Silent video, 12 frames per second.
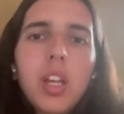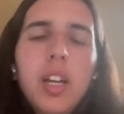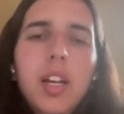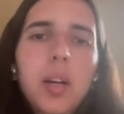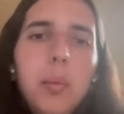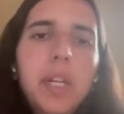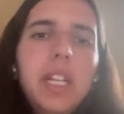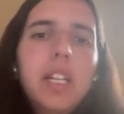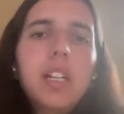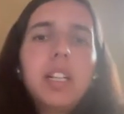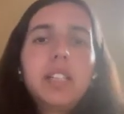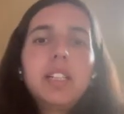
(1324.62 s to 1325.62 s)
We
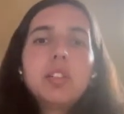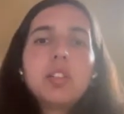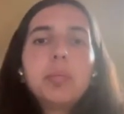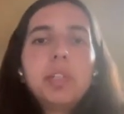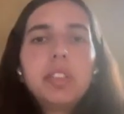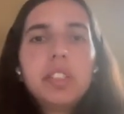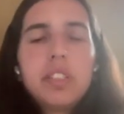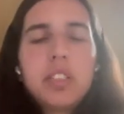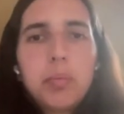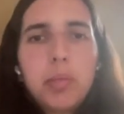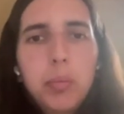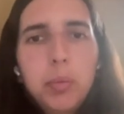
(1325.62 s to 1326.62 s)
then computed
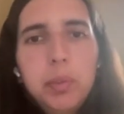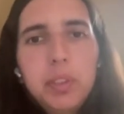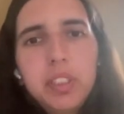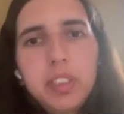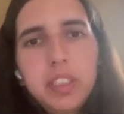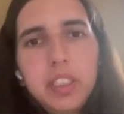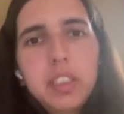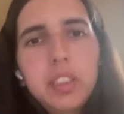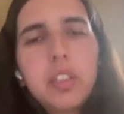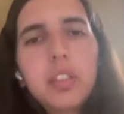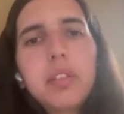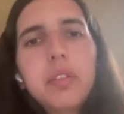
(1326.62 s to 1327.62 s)
the probability
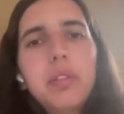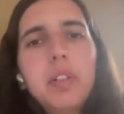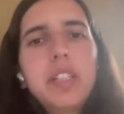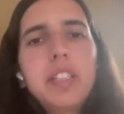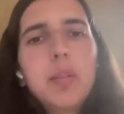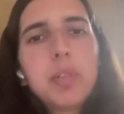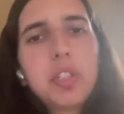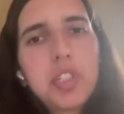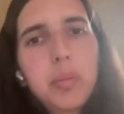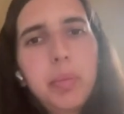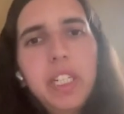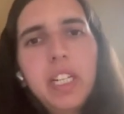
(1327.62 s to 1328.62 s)
of a
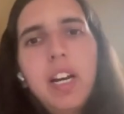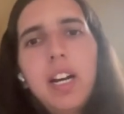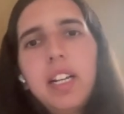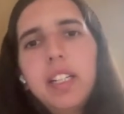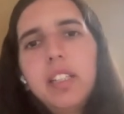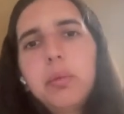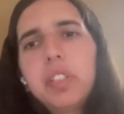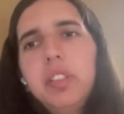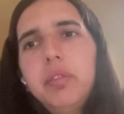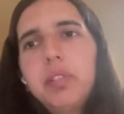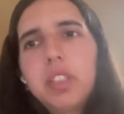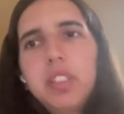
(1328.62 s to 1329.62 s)
temperature being high.
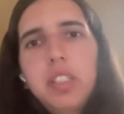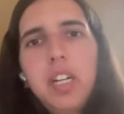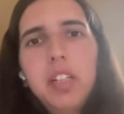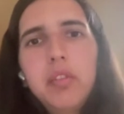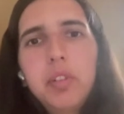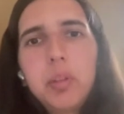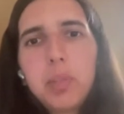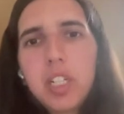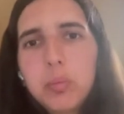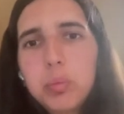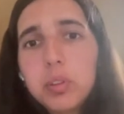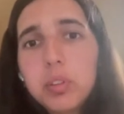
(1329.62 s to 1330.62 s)
24 is high for
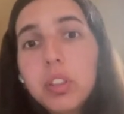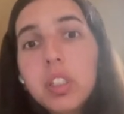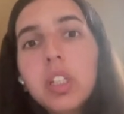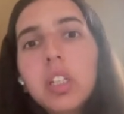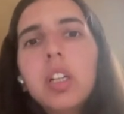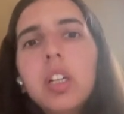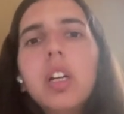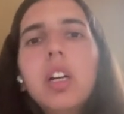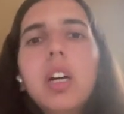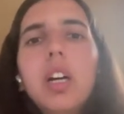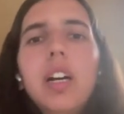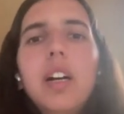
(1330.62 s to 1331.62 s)
Blackpool.
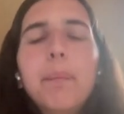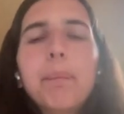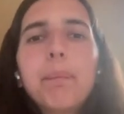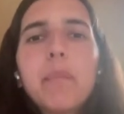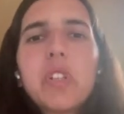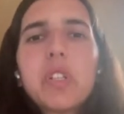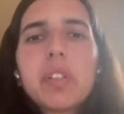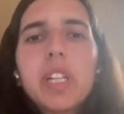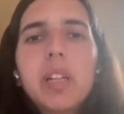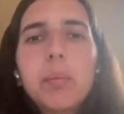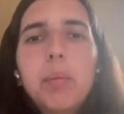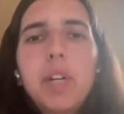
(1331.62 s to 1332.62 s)
So
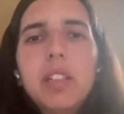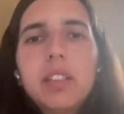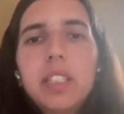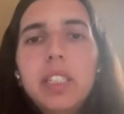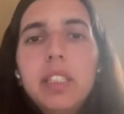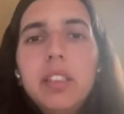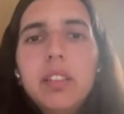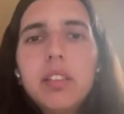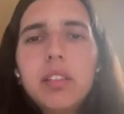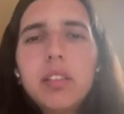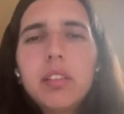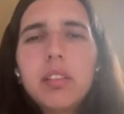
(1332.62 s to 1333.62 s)
they barely
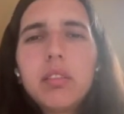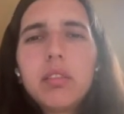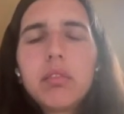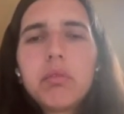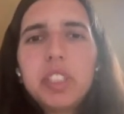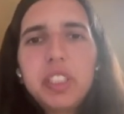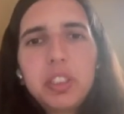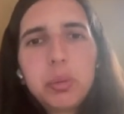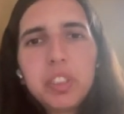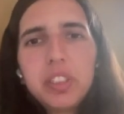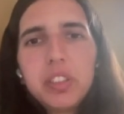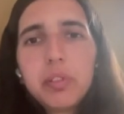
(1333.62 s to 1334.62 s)
reach
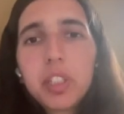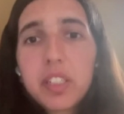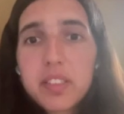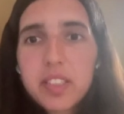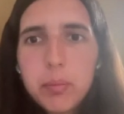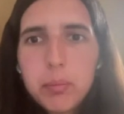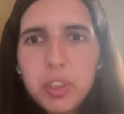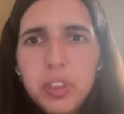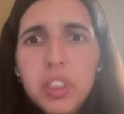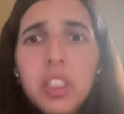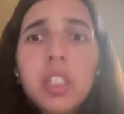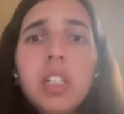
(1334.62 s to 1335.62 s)
24 in
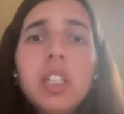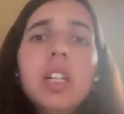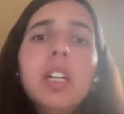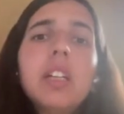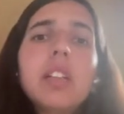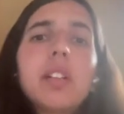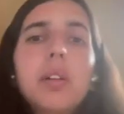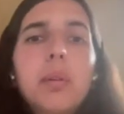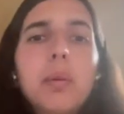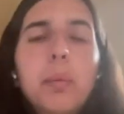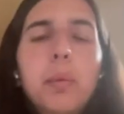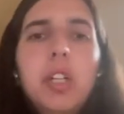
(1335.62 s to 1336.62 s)
summer.
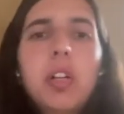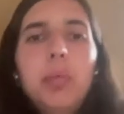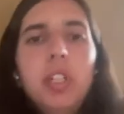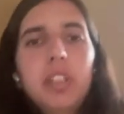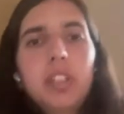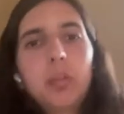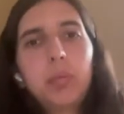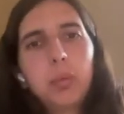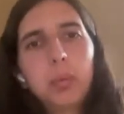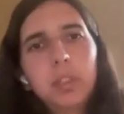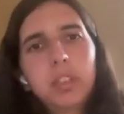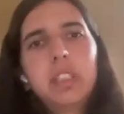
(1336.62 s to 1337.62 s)
So we computed the
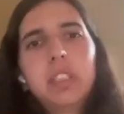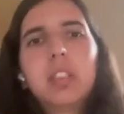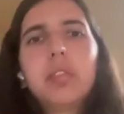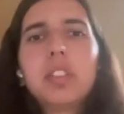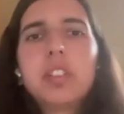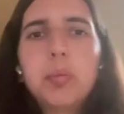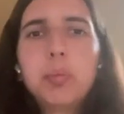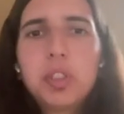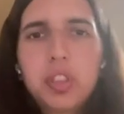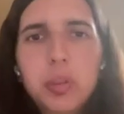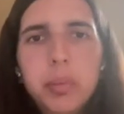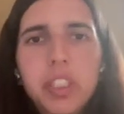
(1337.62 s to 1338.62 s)
probability of the
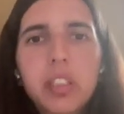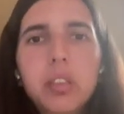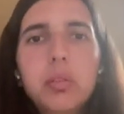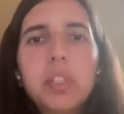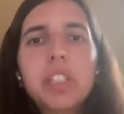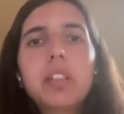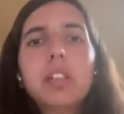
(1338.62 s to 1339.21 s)
temperature being